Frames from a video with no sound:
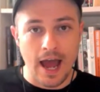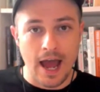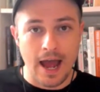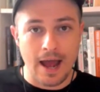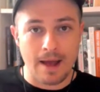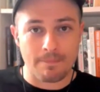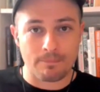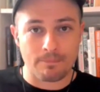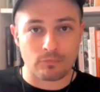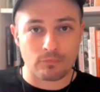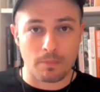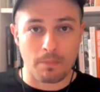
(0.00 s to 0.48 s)

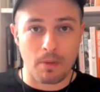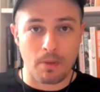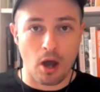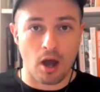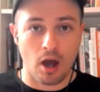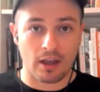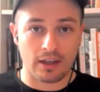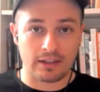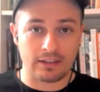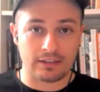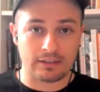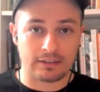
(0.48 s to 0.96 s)
the
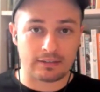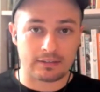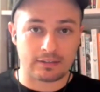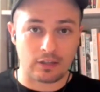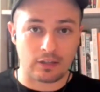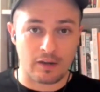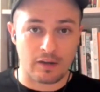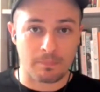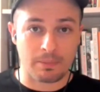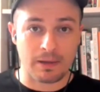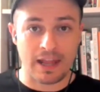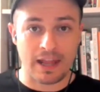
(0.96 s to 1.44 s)
party's
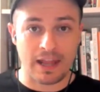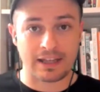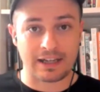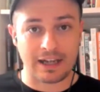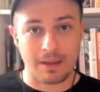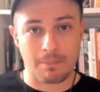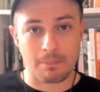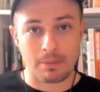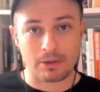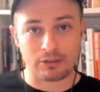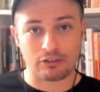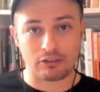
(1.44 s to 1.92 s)
kind of
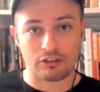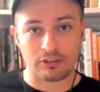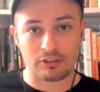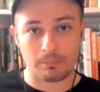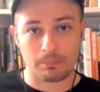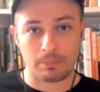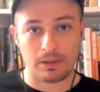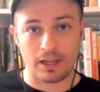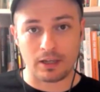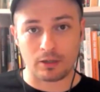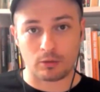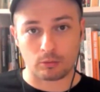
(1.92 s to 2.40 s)
political ambitions
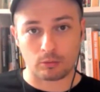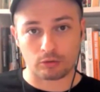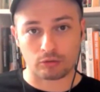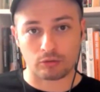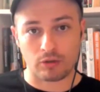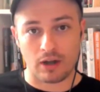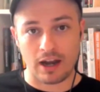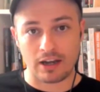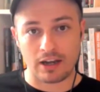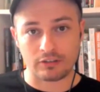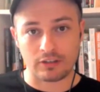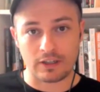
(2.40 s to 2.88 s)
and political
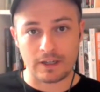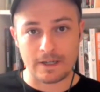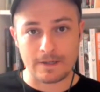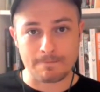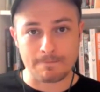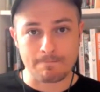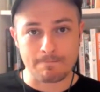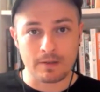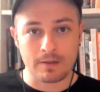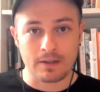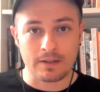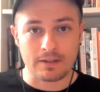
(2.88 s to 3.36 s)

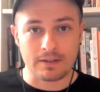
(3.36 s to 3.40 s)
strategy.